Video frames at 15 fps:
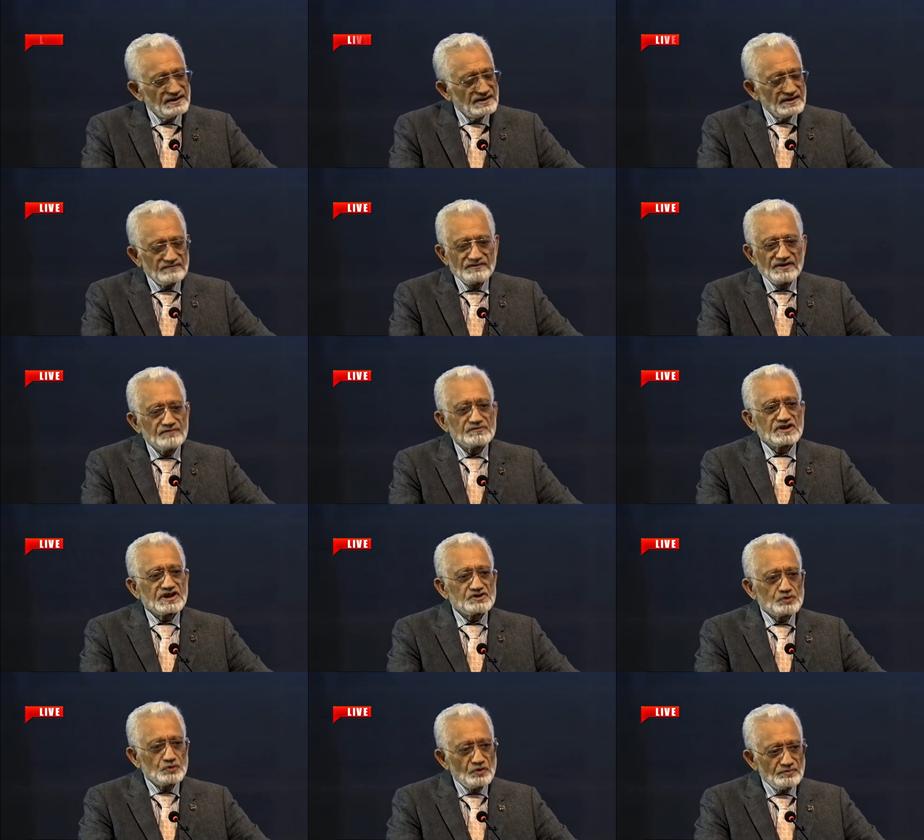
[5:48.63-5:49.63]
We have such
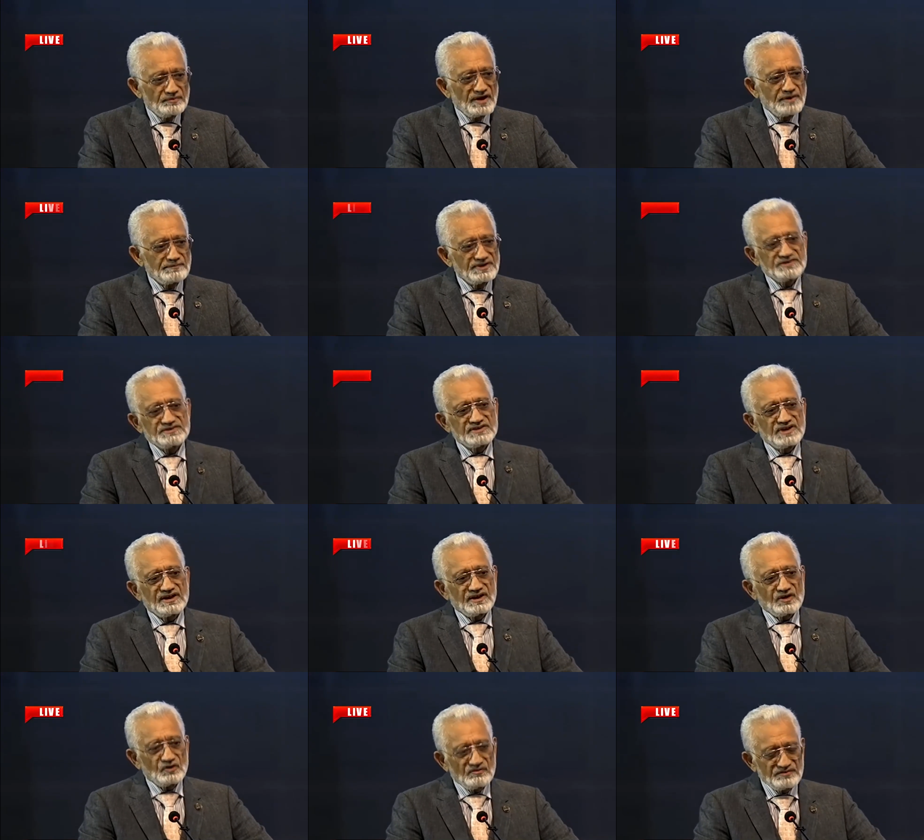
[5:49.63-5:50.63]
good memories that I
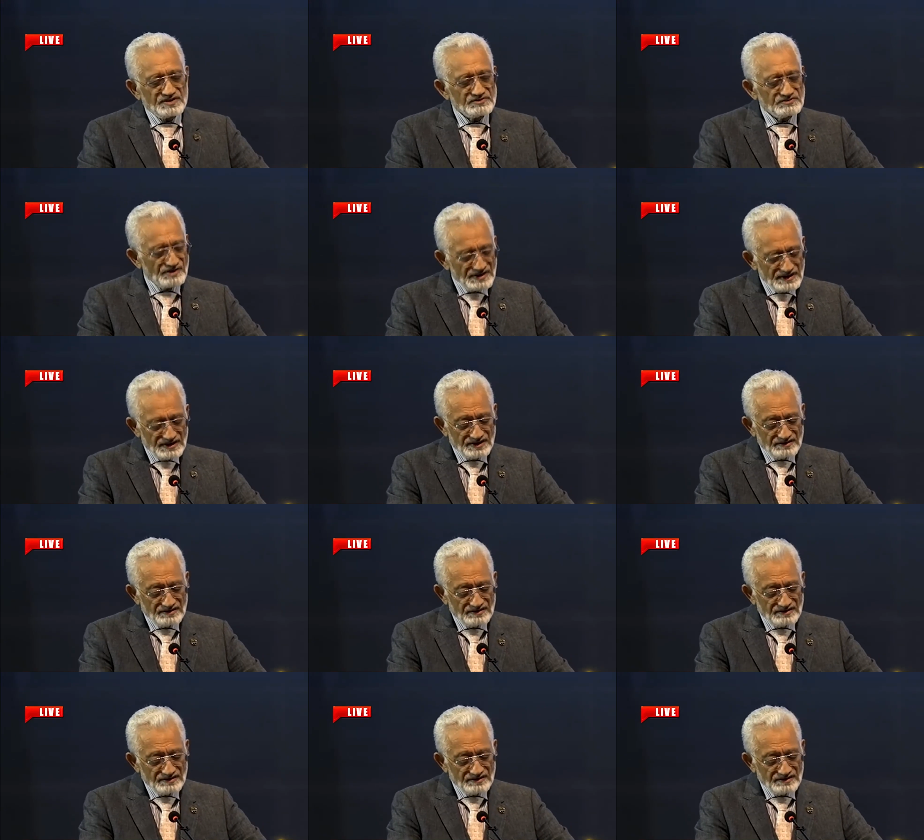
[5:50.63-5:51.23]
always relive.